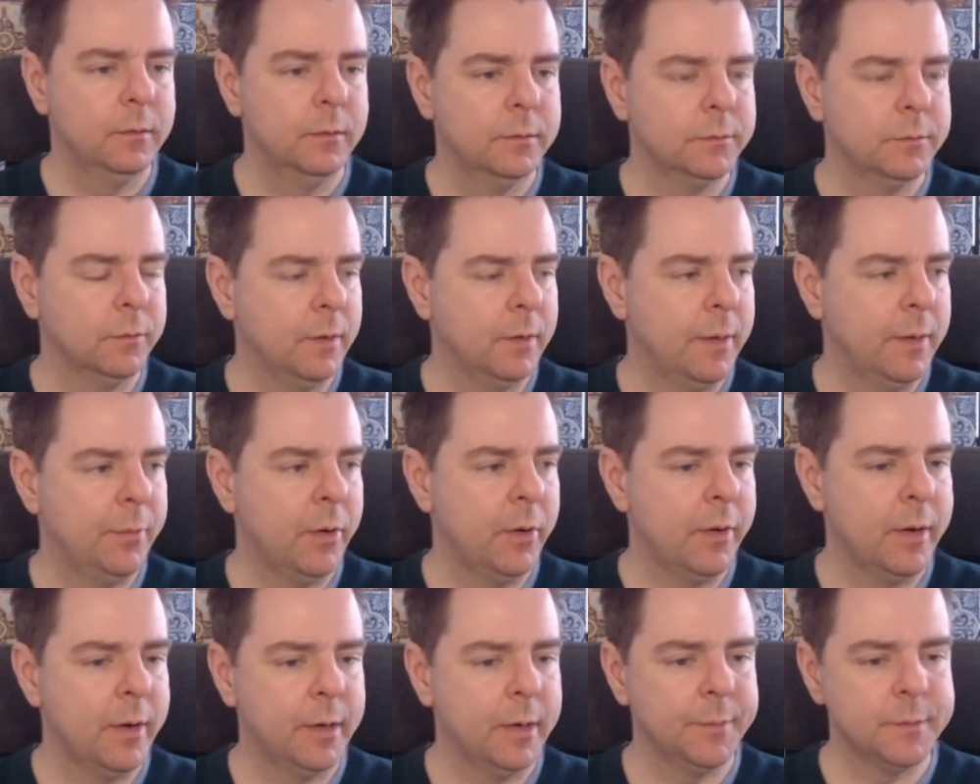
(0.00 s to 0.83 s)
So
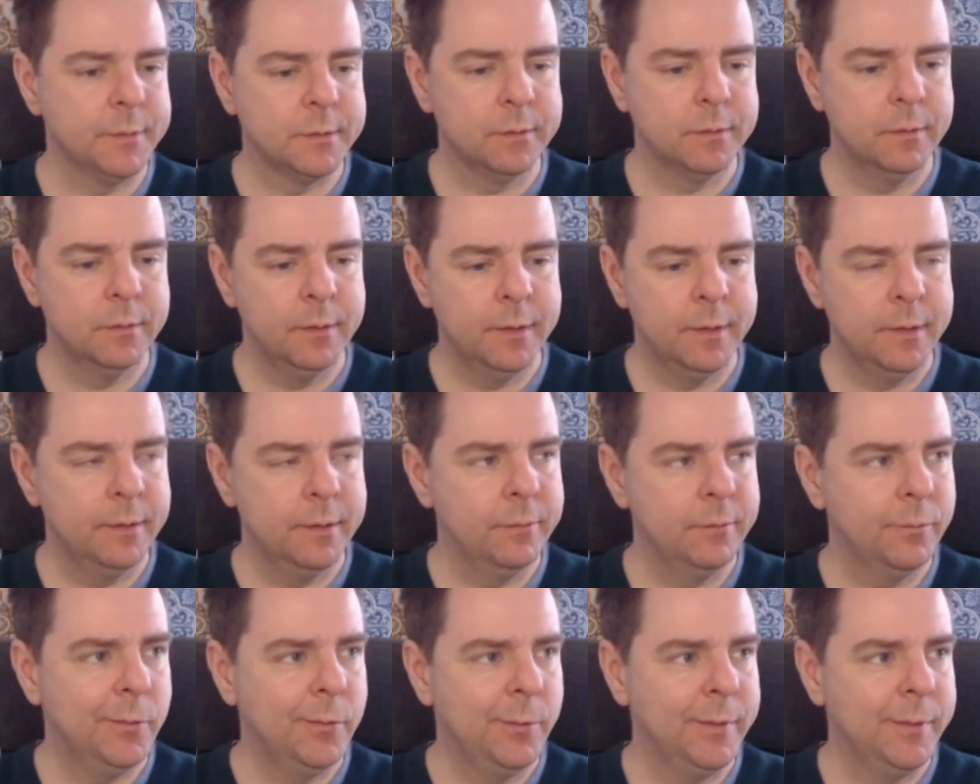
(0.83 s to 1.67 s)
library items,
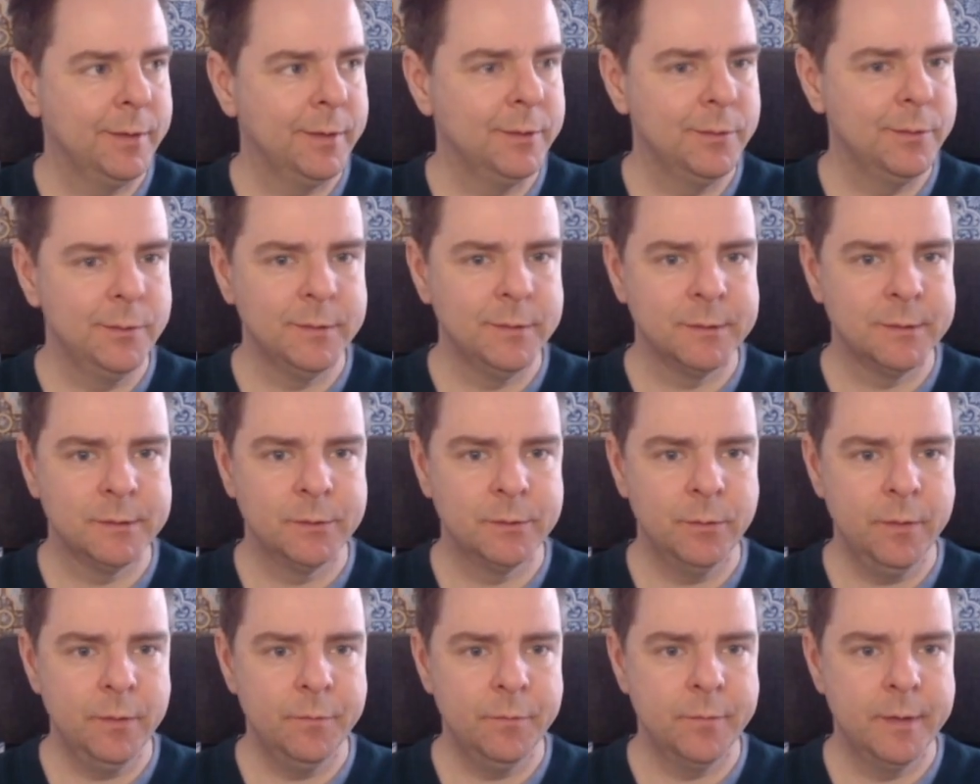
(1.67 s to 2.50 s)
and what we can do is
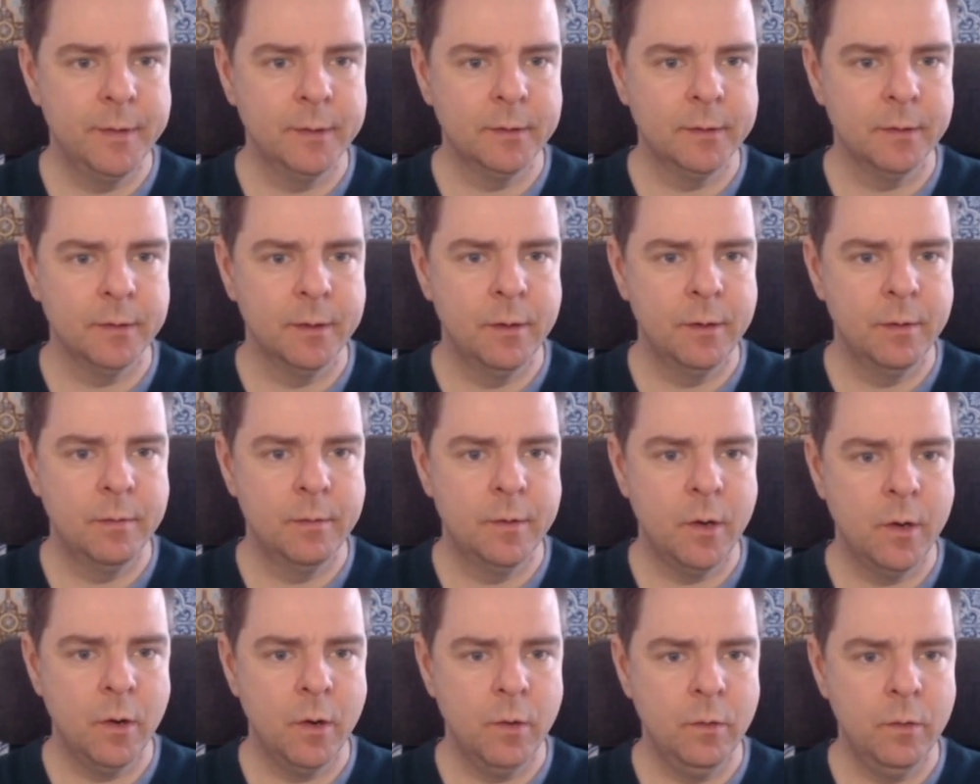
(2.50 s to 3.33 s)
sort of get the
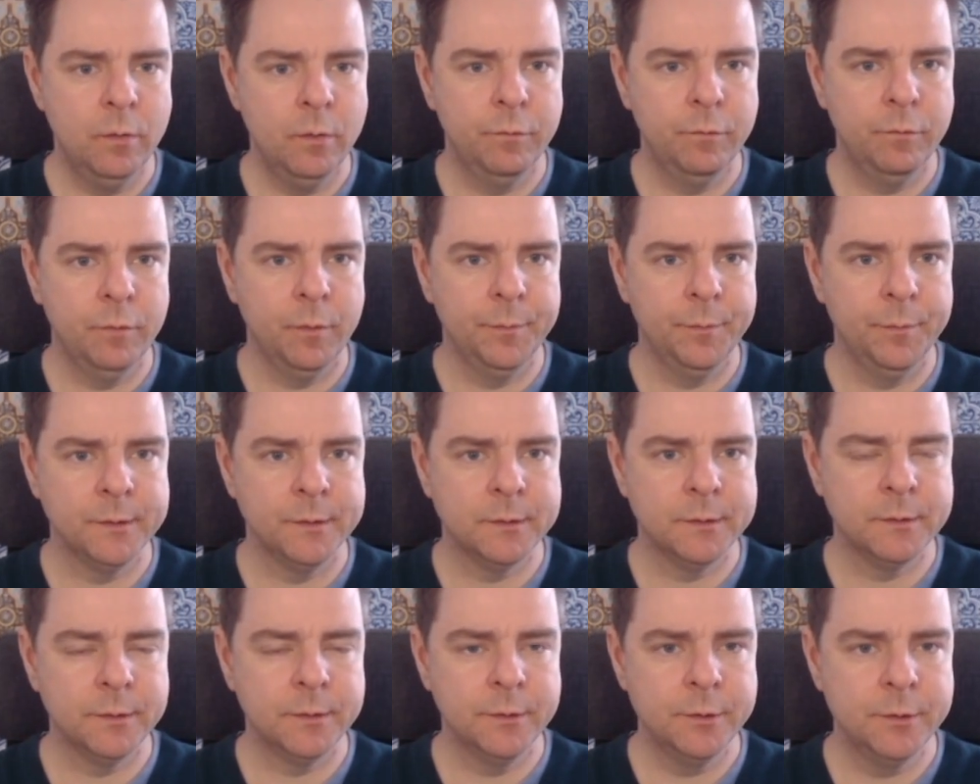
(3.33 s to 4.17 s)
code from the
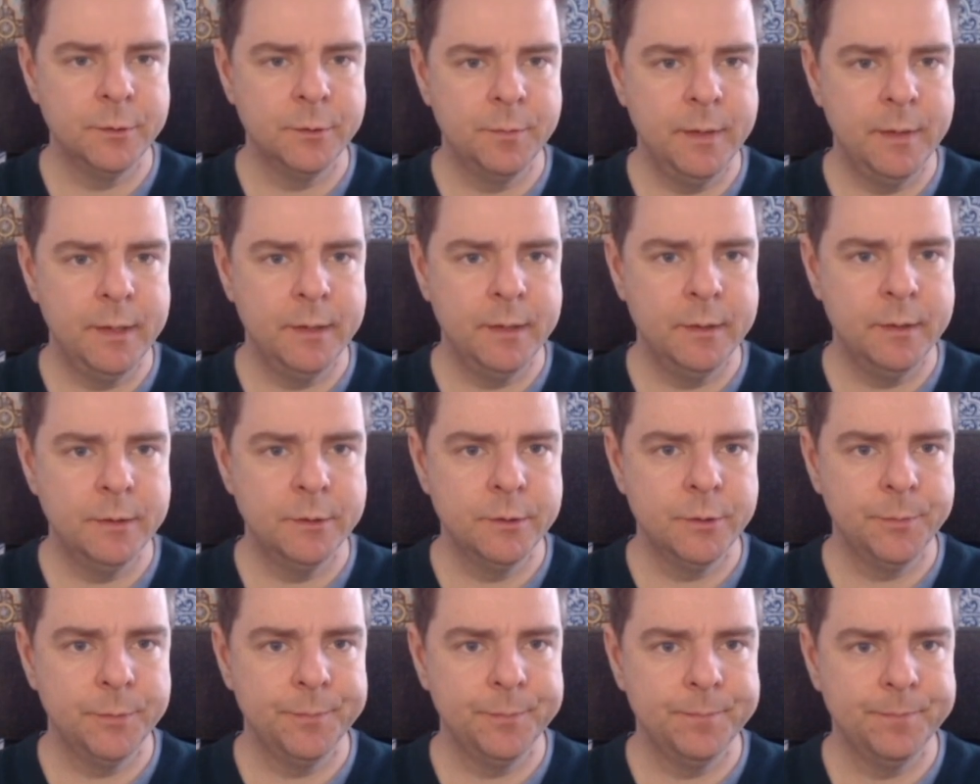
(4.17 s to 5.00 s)
search
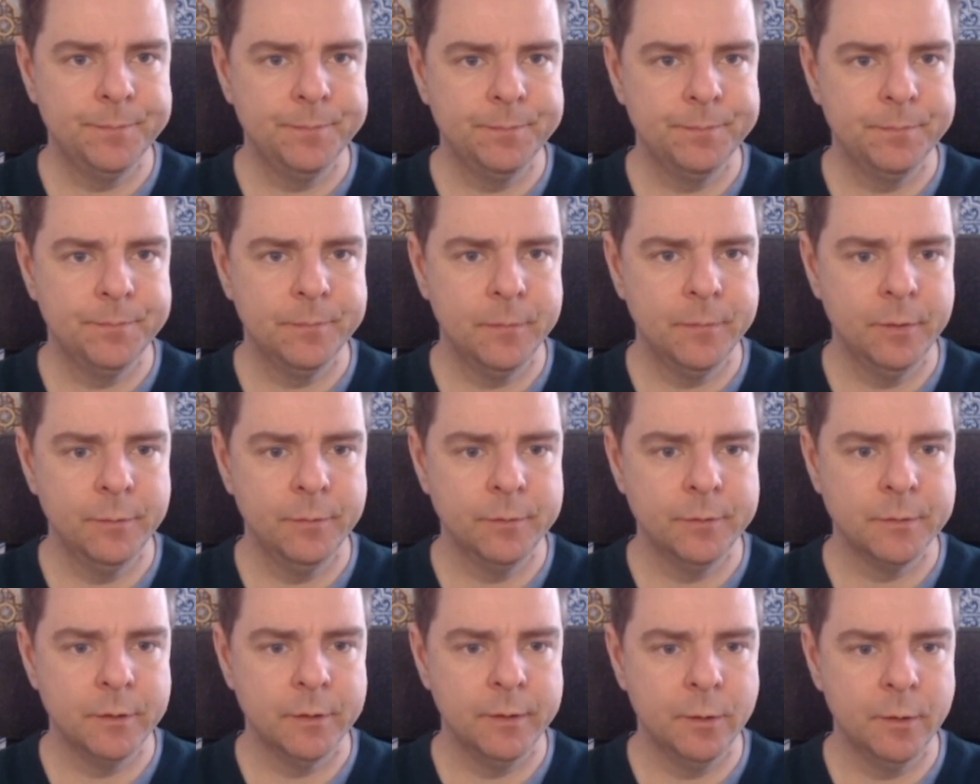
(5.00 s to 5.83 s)
page. That
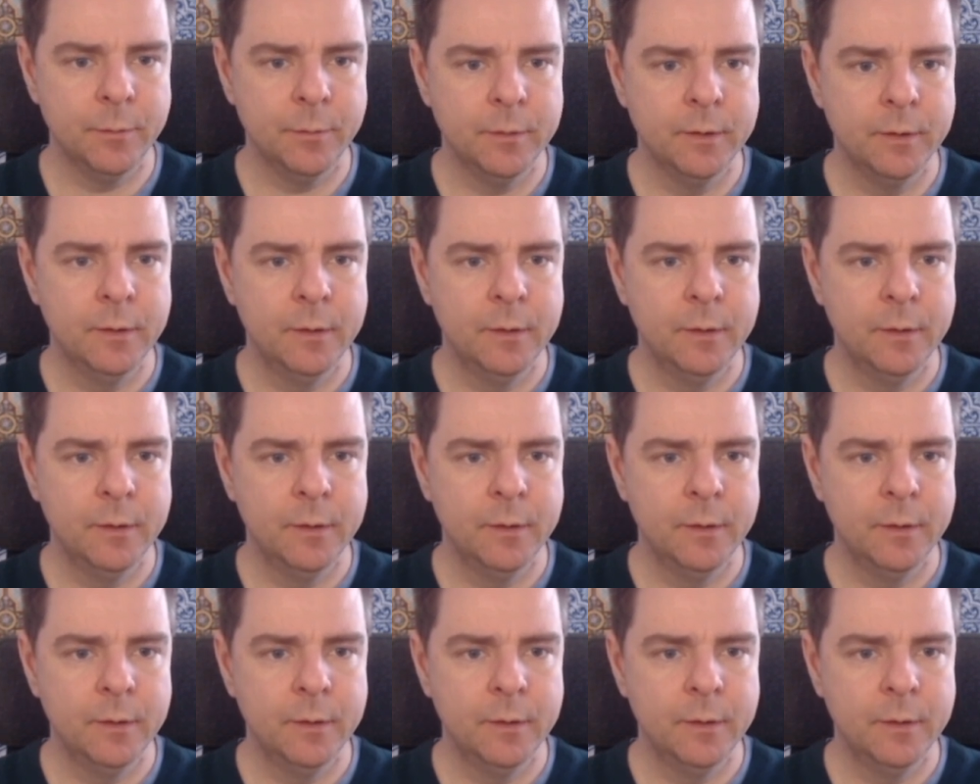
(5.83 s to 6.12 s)
was already open.